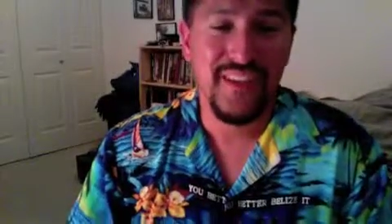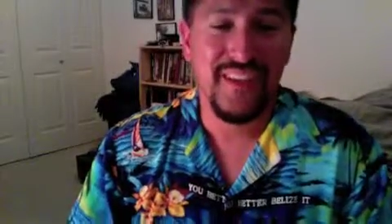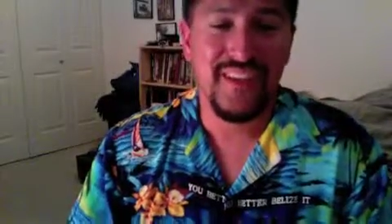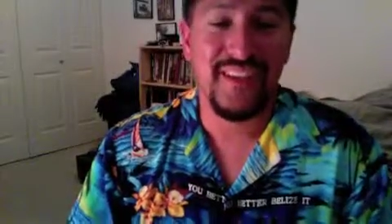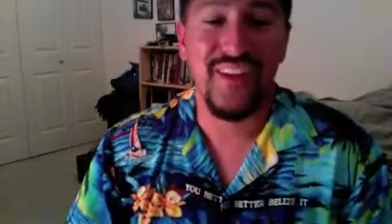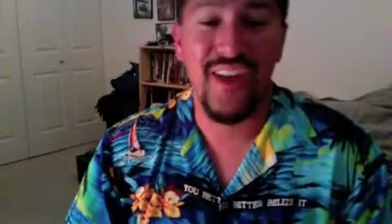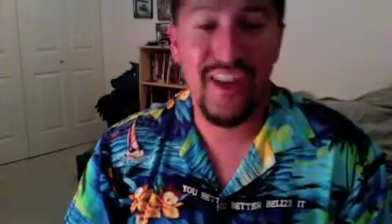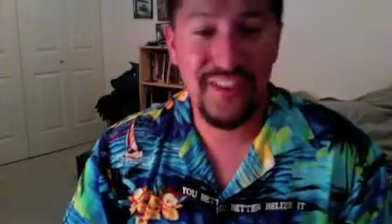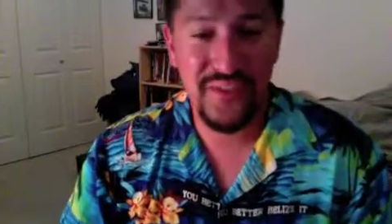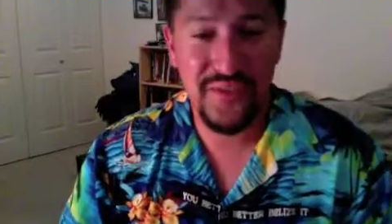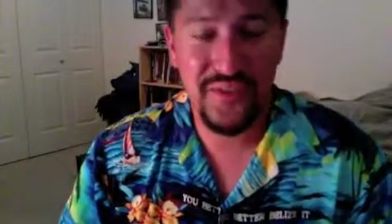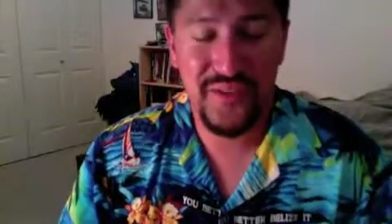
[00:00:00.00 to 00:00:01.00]
he knocks
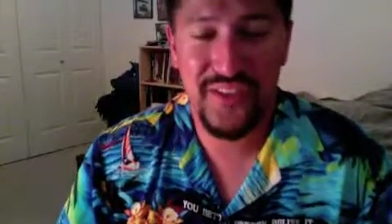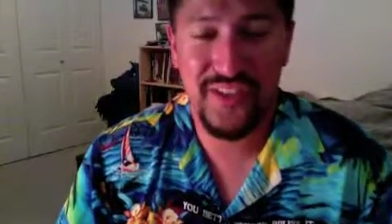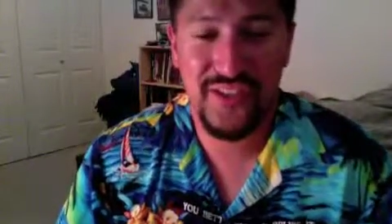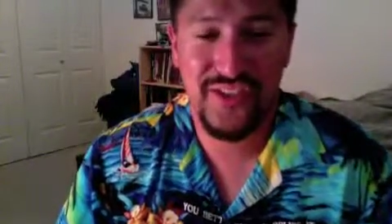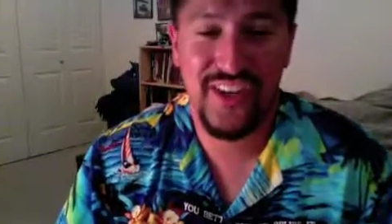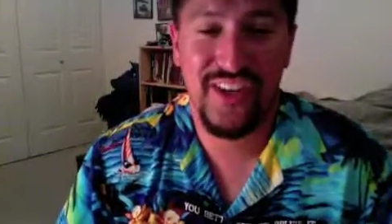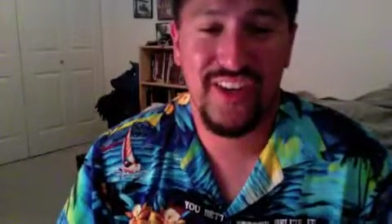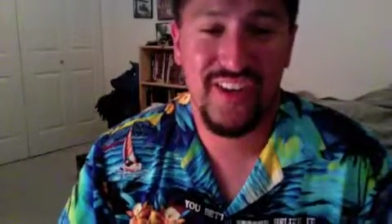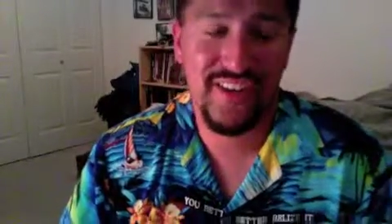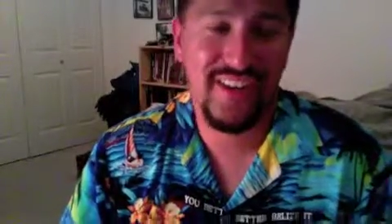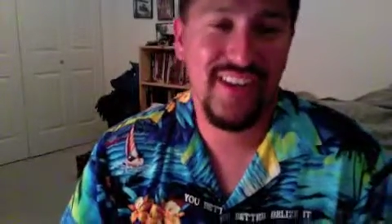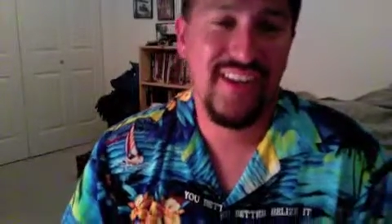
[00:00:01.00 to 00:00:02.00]
over his
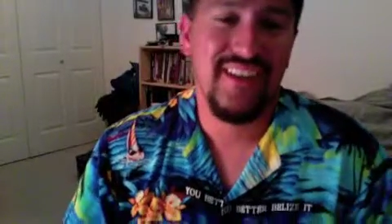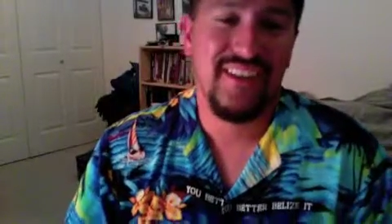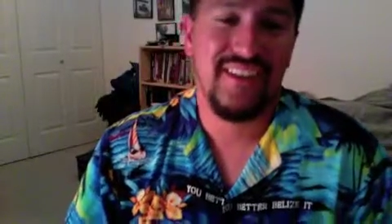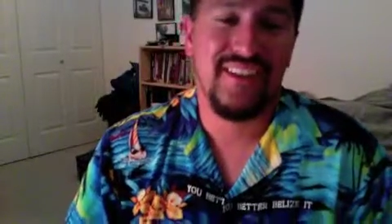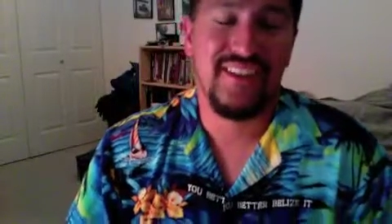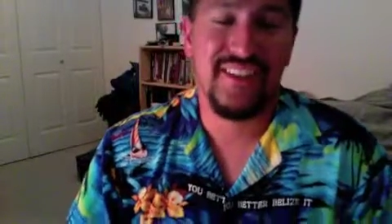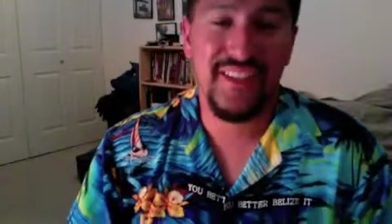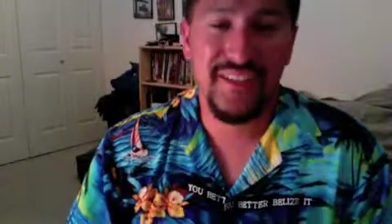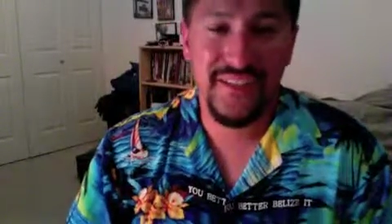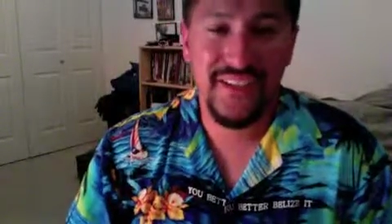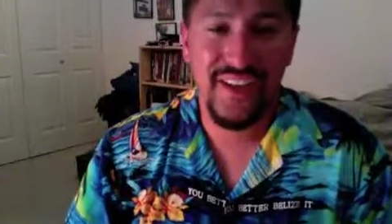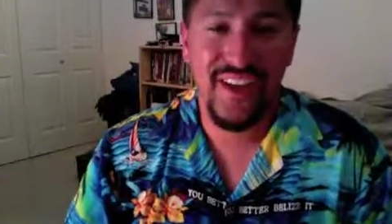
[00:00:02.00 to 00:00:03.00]
chair. He
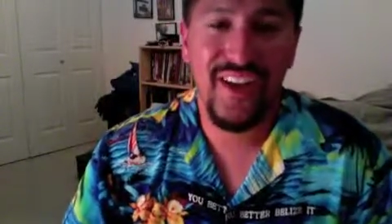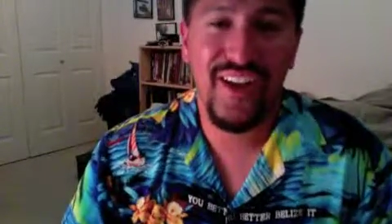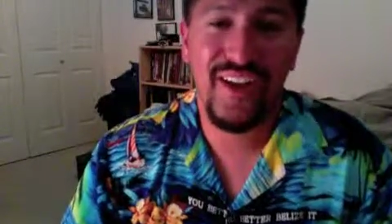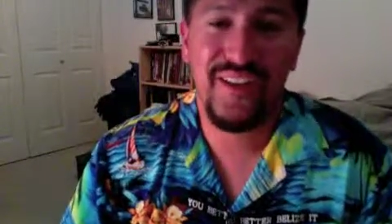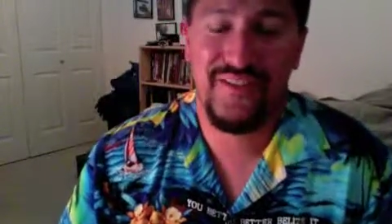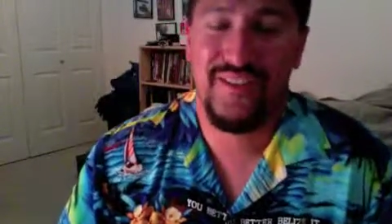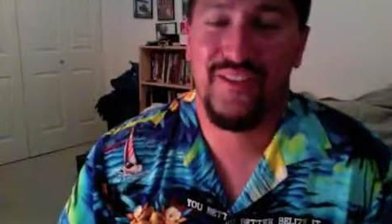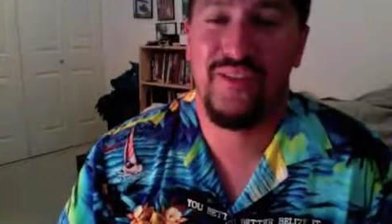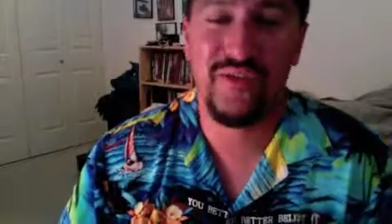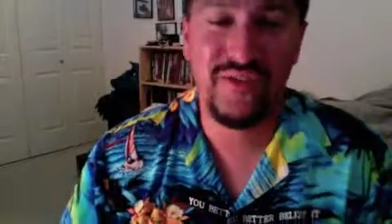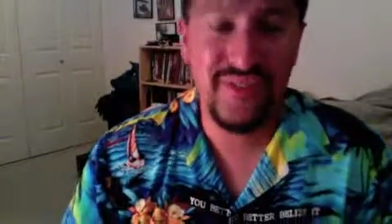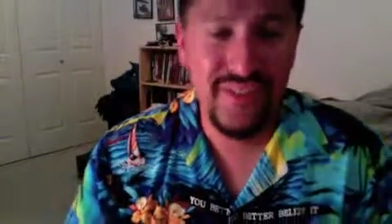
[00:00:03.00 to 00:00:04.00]
leaves in a huff.
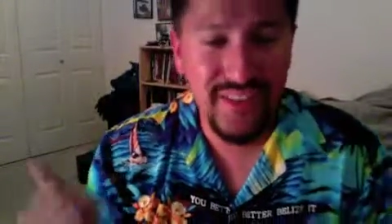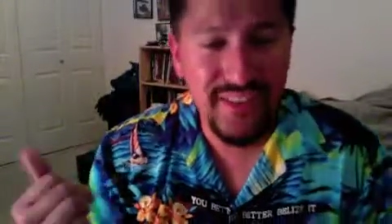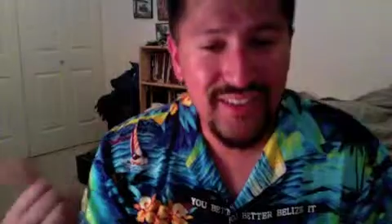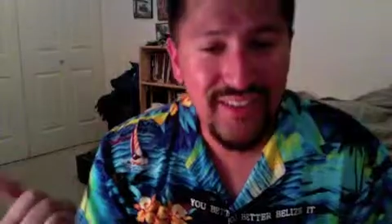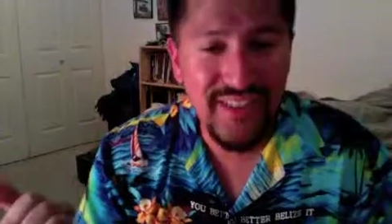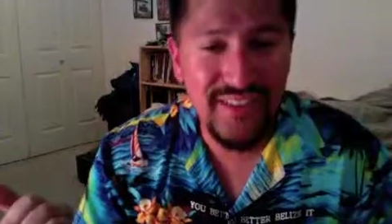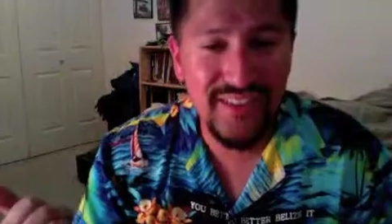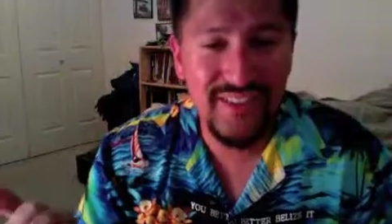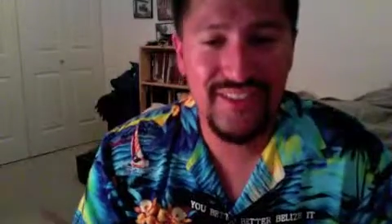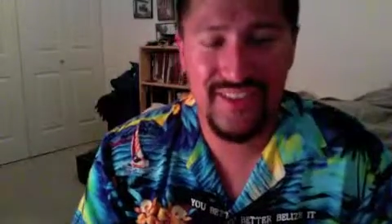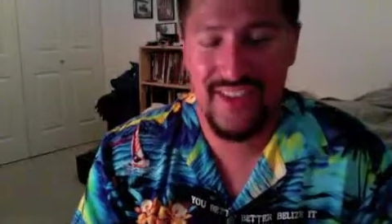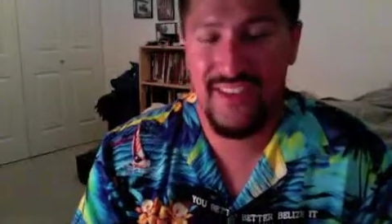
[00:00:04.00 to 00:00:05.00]
Lauren's on his
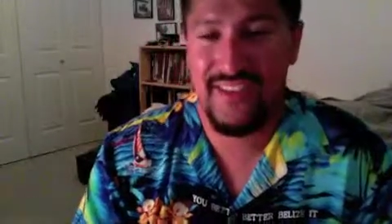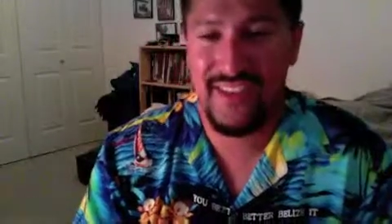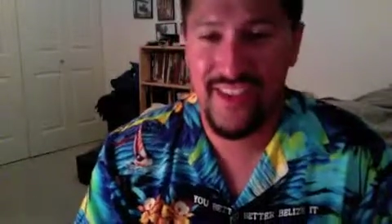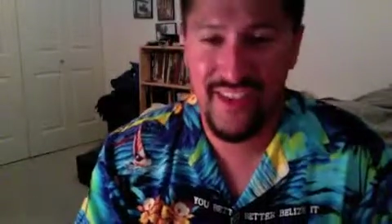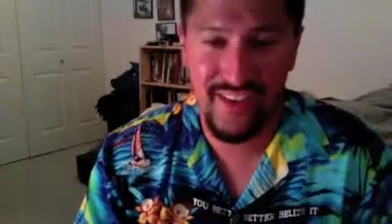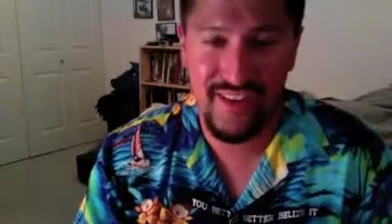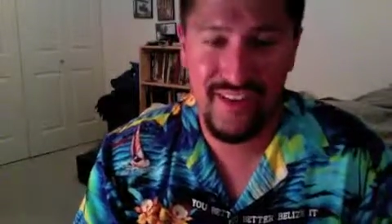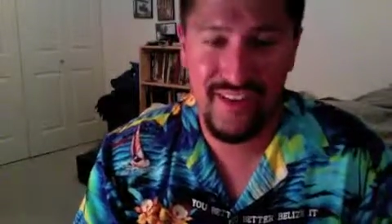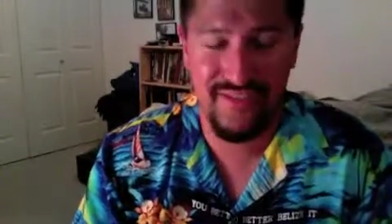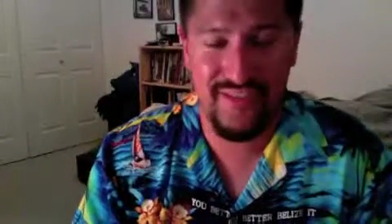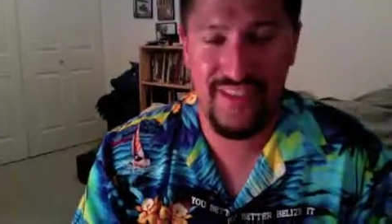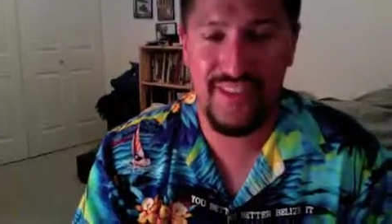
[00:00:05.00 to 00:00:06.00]
heels and they take off.
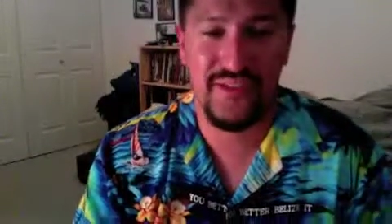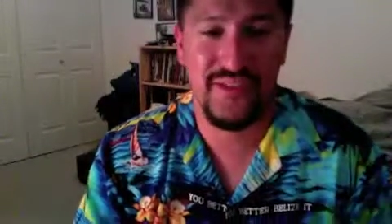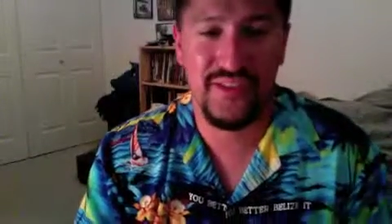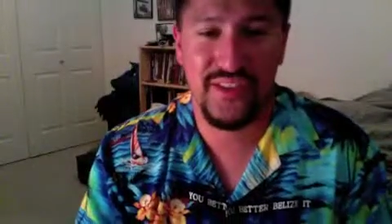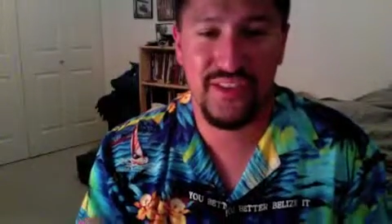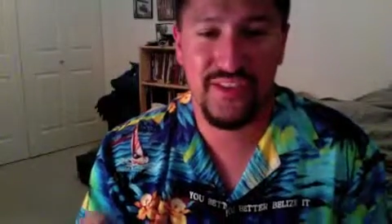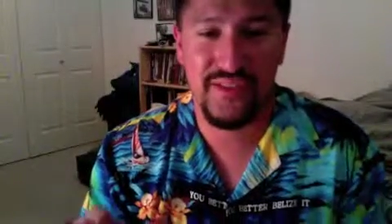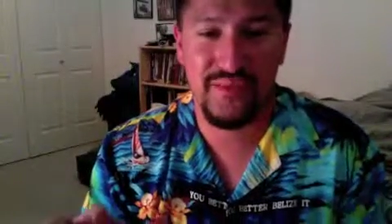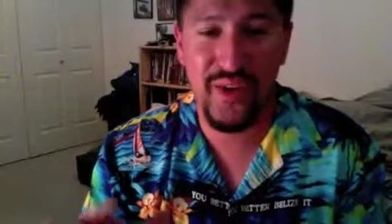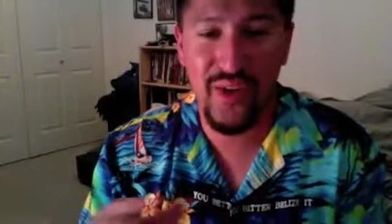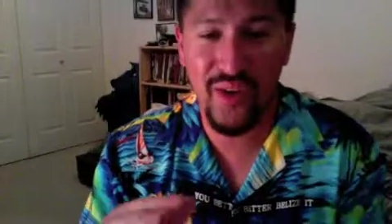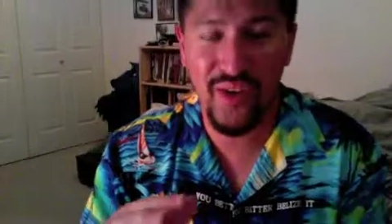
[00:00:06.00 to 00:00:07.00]
And there's a
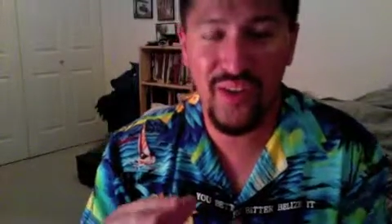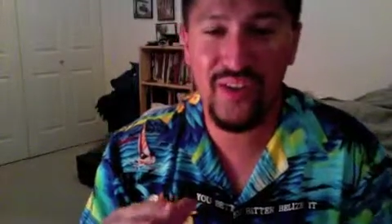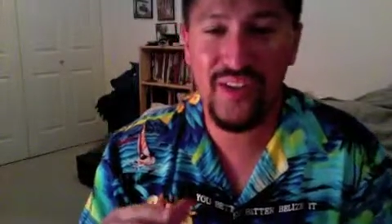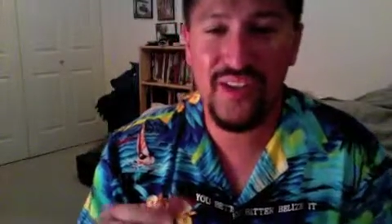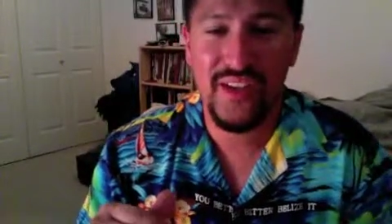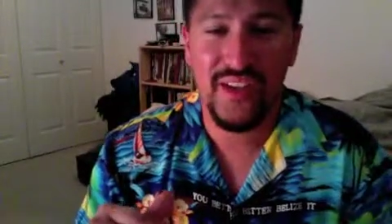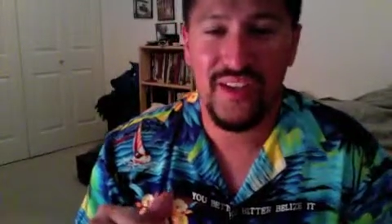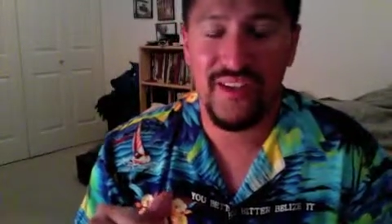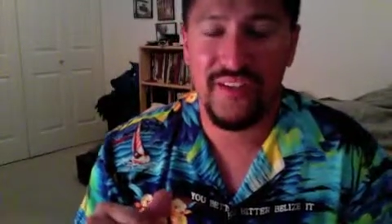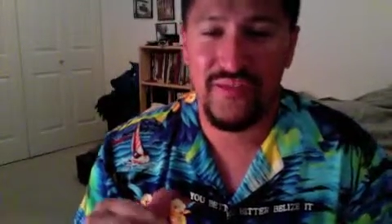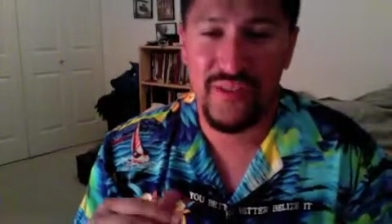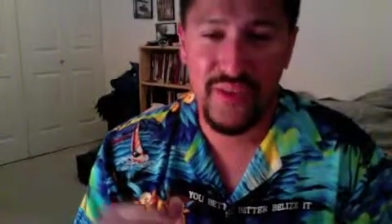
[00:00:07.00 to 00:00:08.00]
small
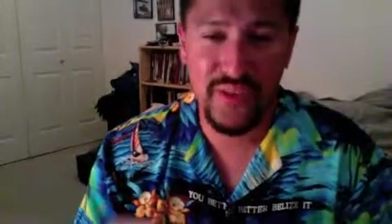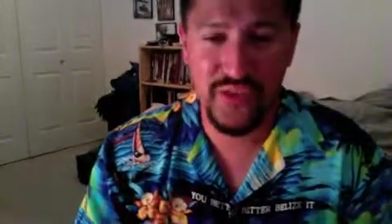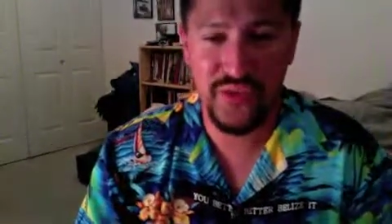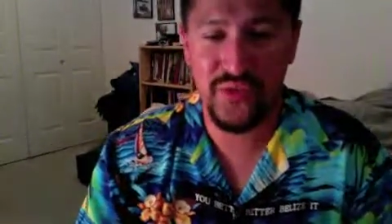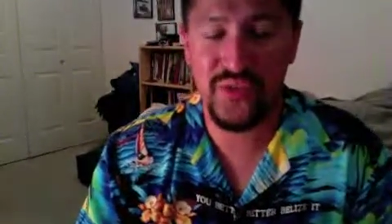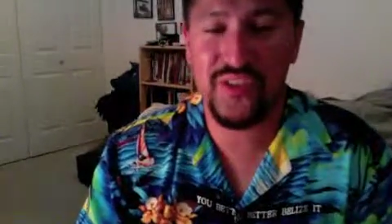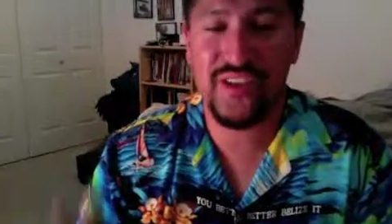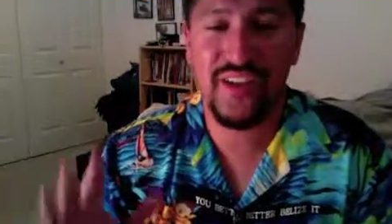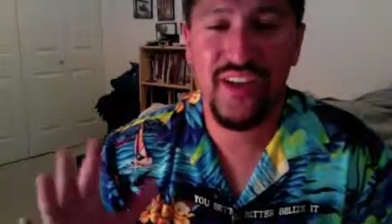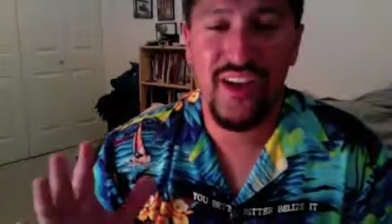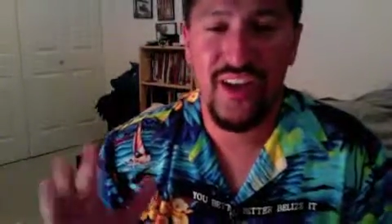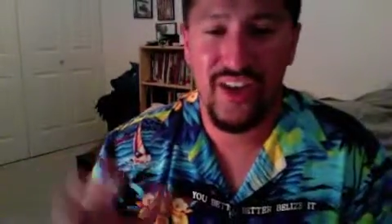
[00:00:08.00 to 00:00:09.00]
and very short
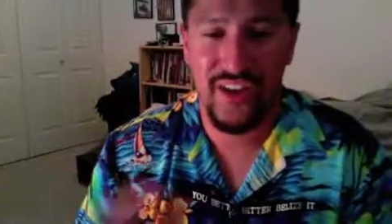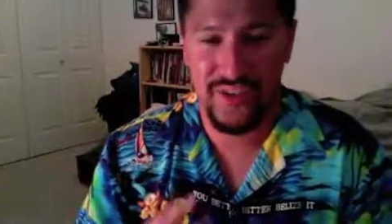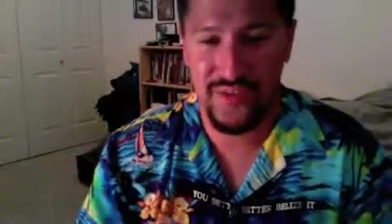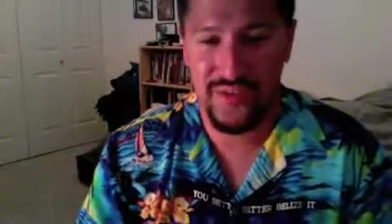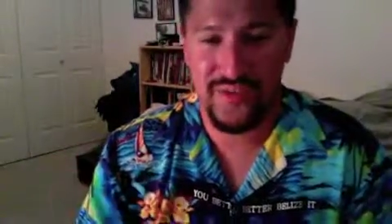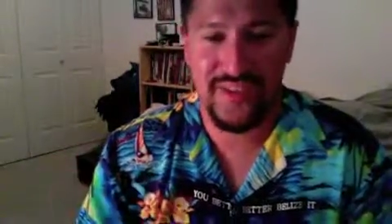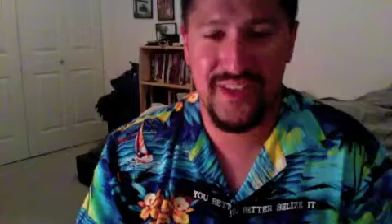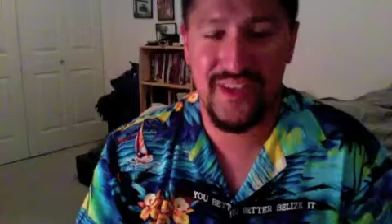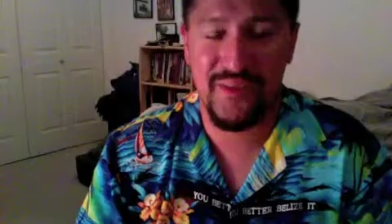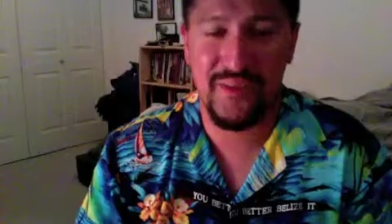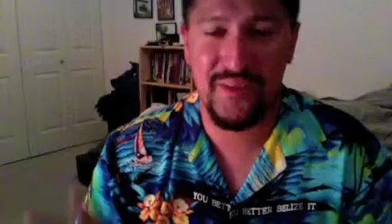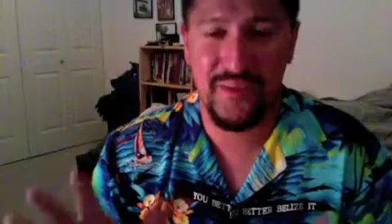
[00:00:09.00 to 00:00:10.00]
hush over the table.